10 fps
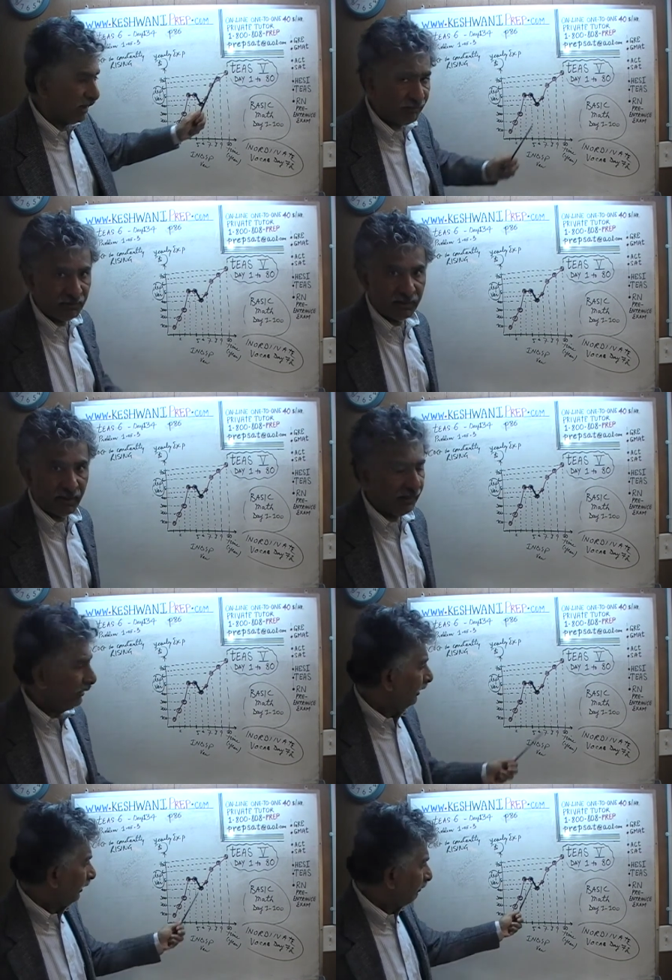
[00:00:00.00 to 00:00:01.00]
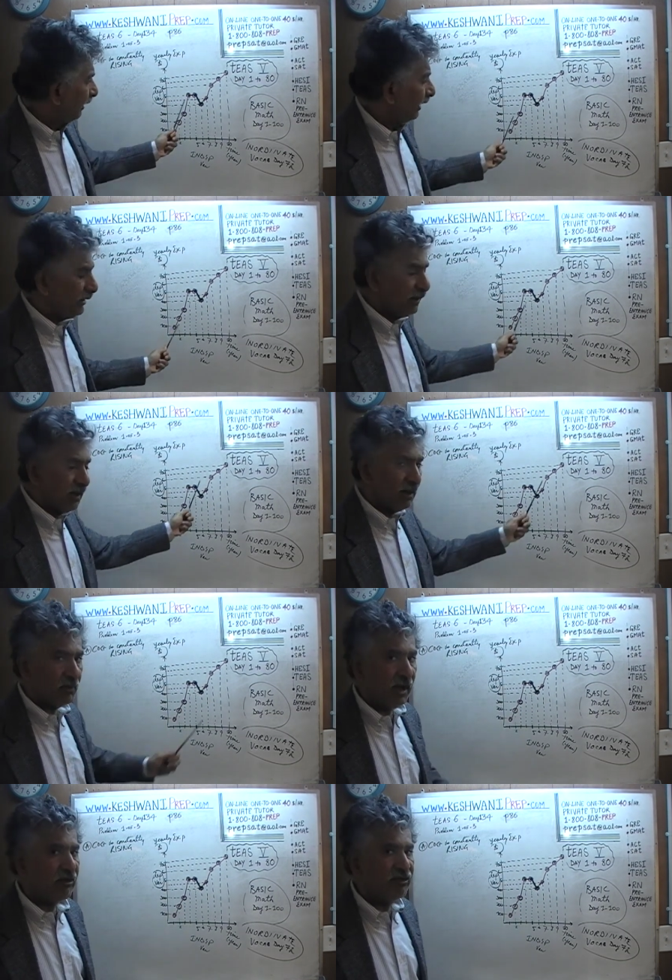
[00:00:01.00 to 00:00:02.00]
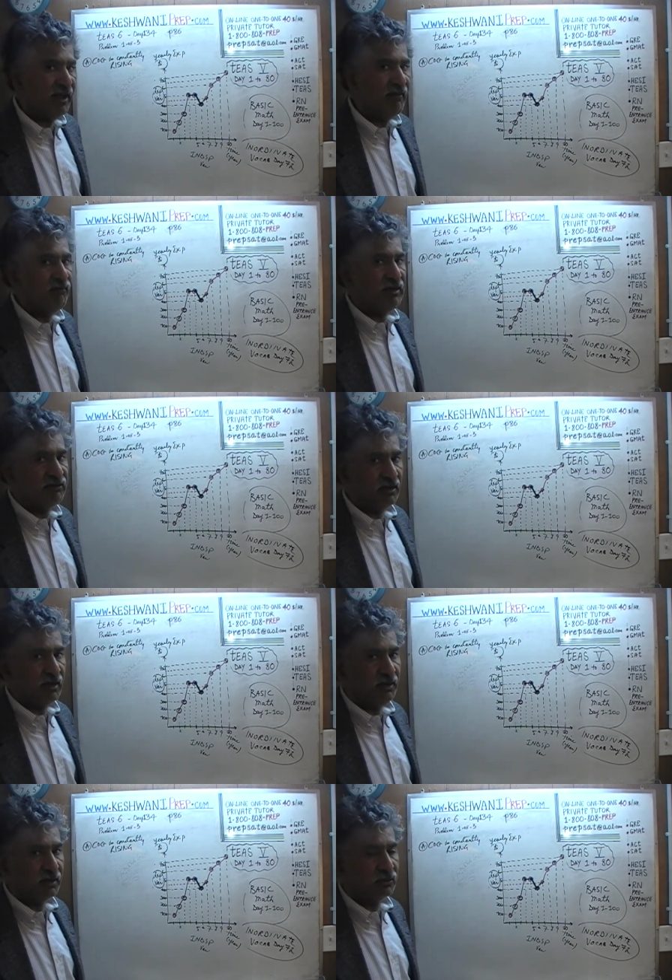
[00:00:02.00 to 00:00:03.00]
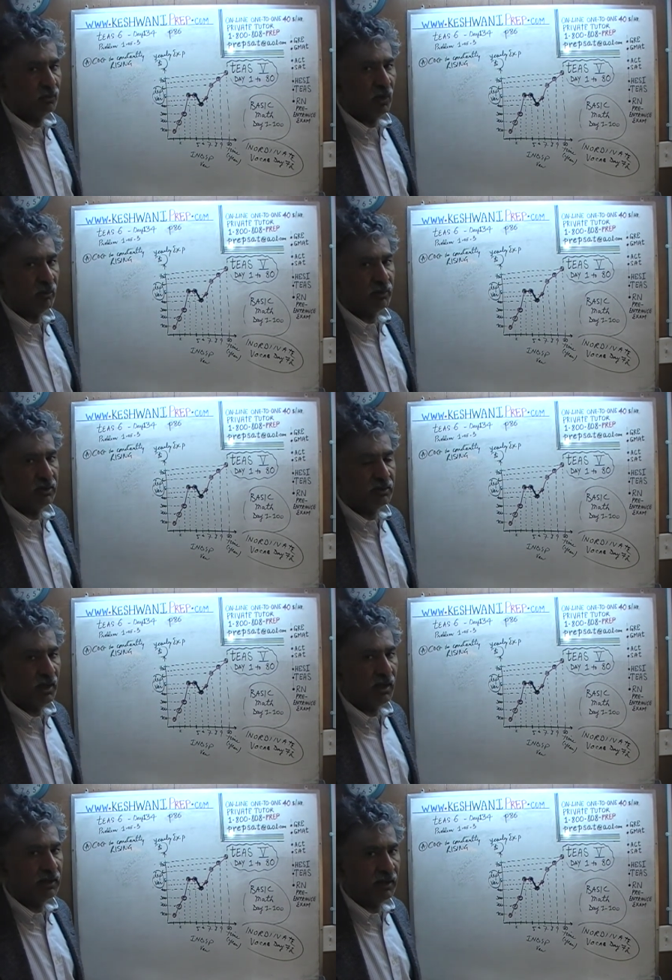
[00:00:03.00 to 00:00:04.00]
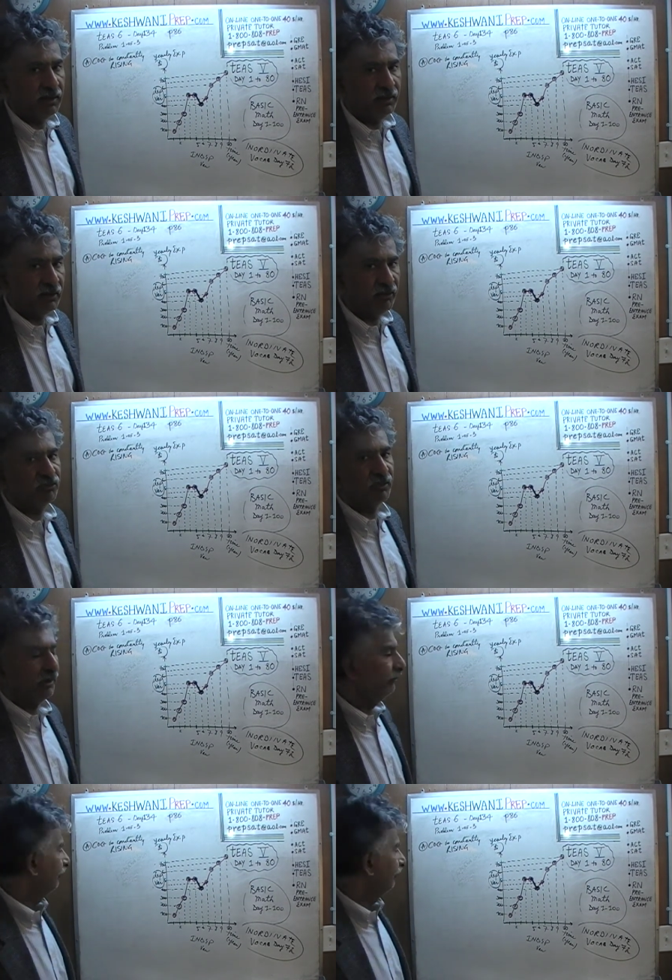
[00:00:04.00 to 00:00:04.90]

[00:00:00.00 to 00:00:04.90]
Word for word: after that, but it did not rise every single year throughout the entire ten-year history.